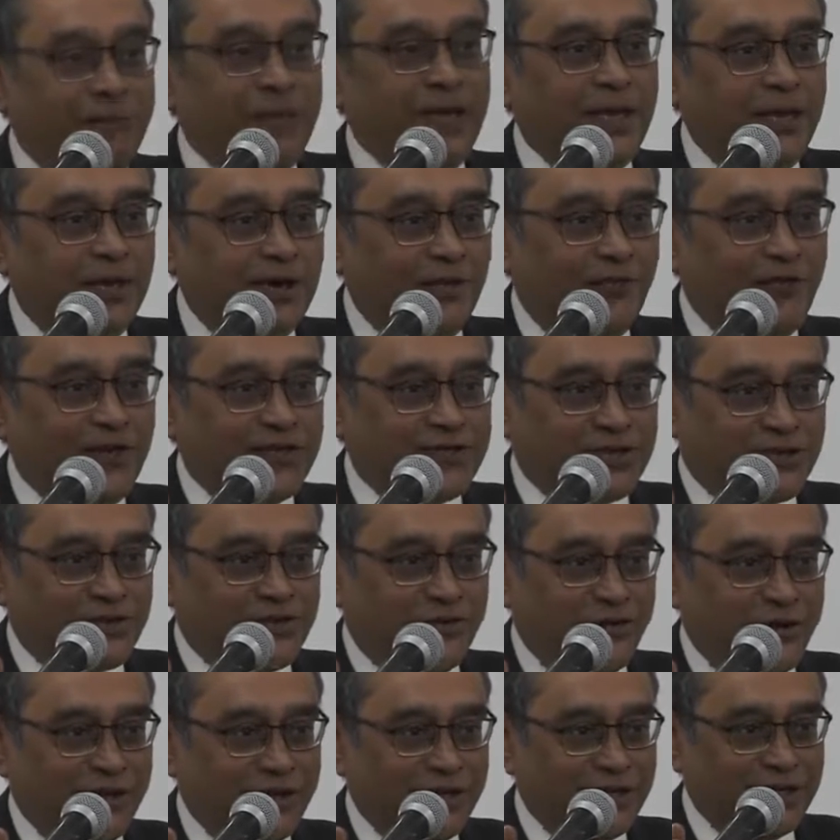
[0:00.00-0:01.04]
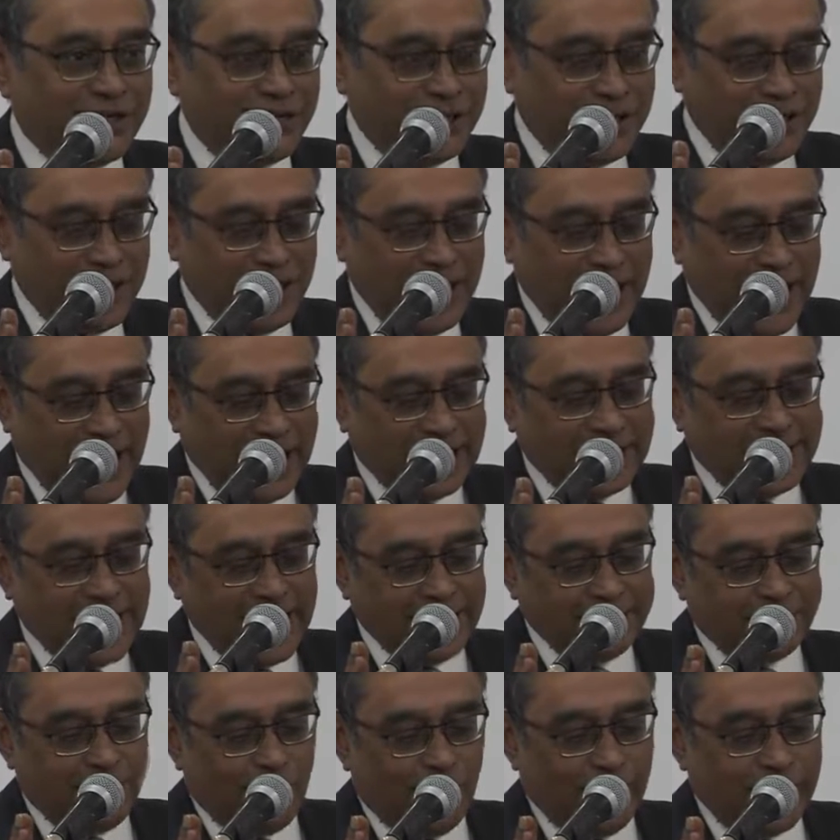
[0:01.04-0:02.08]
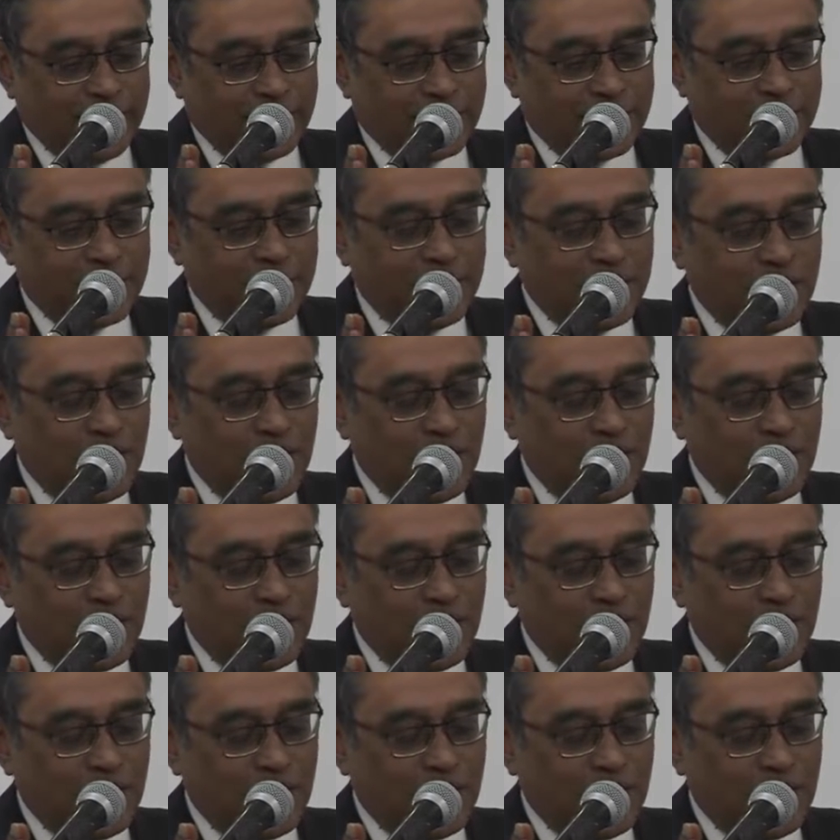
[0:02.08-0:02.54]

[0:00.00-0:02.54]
been of history at that point.